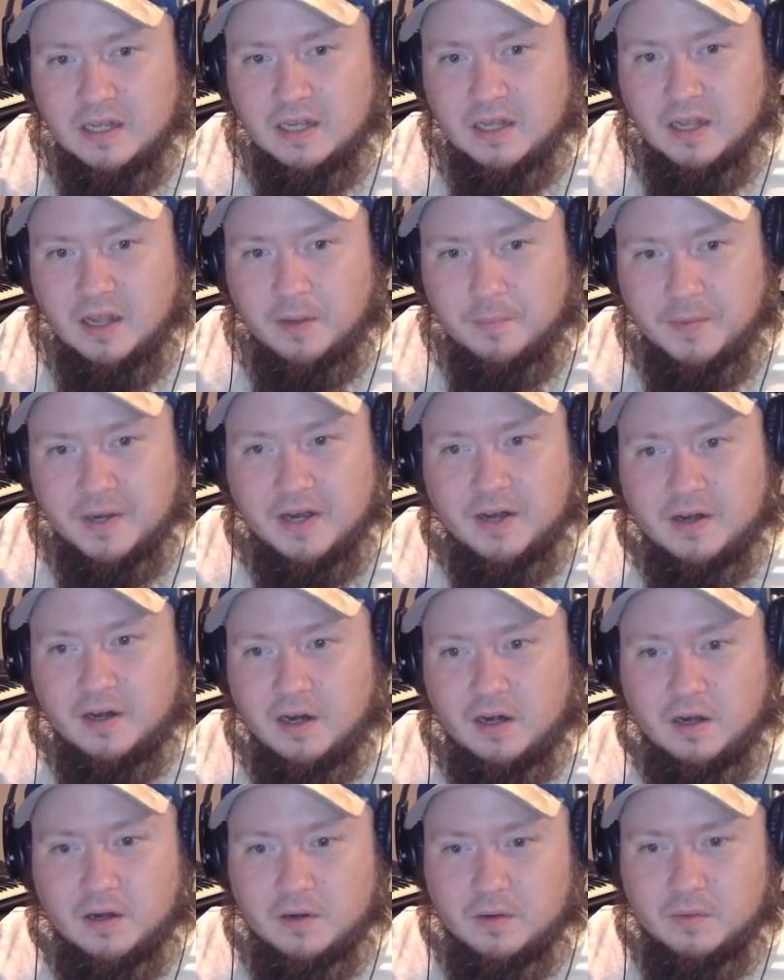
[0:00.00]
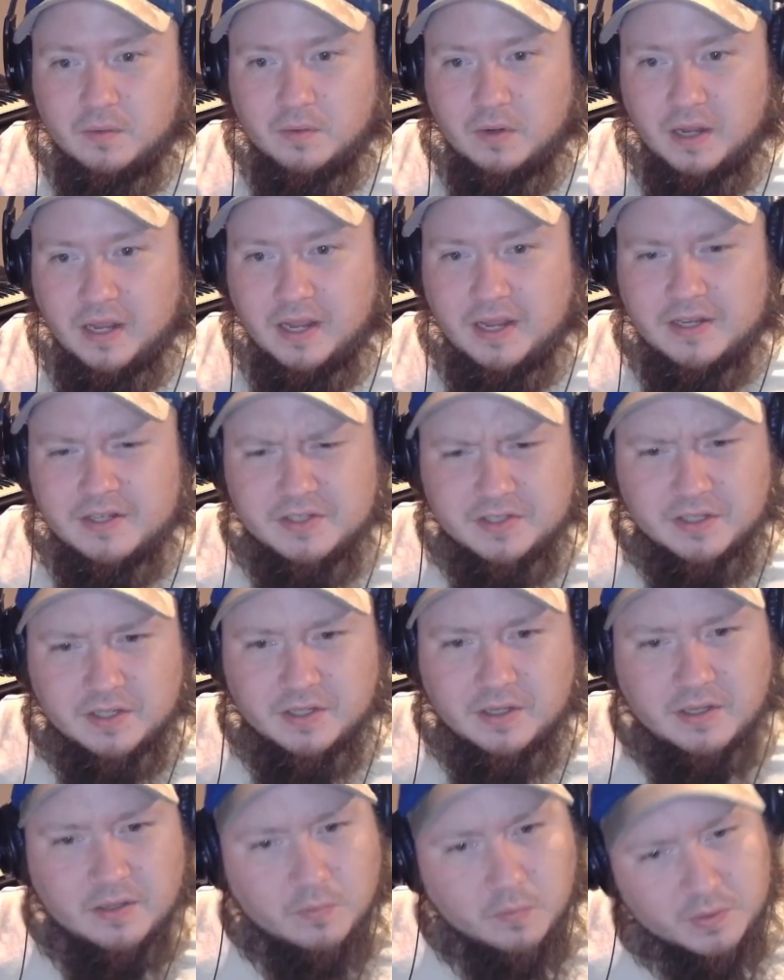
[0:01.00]
America or age?
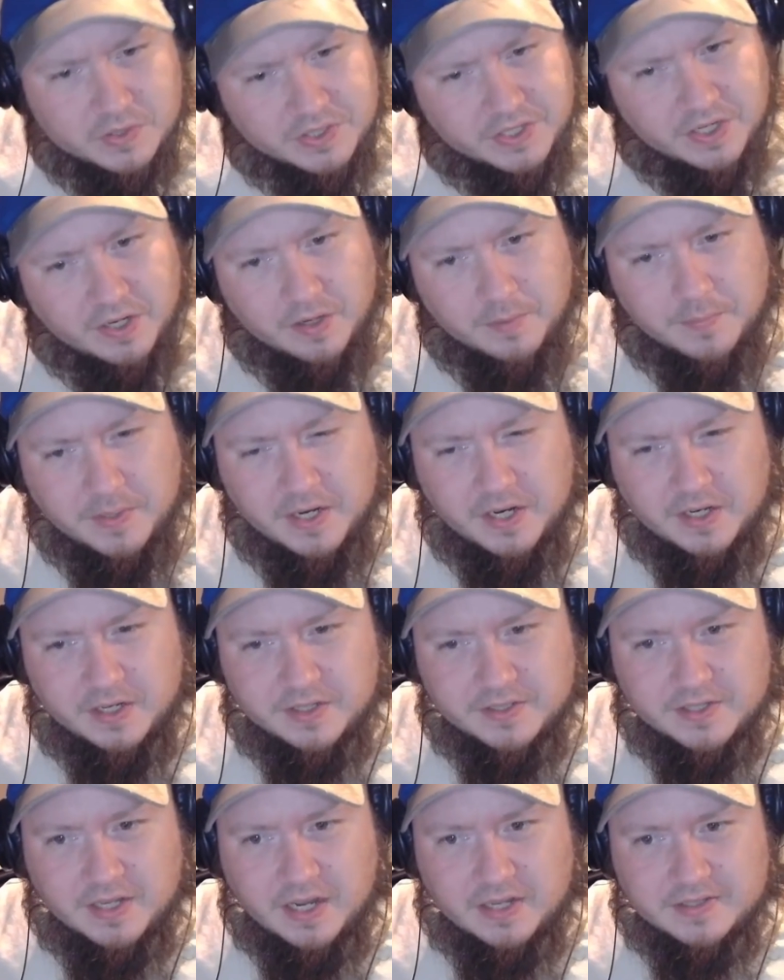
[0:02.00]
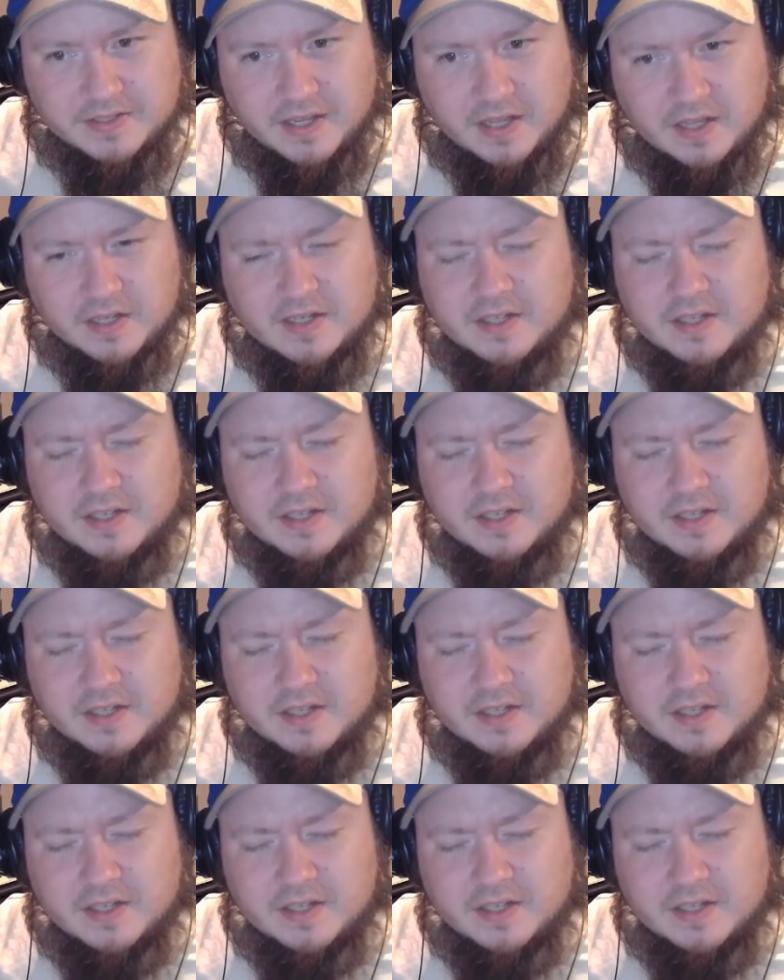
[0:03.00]
Was she on America's Got Talent?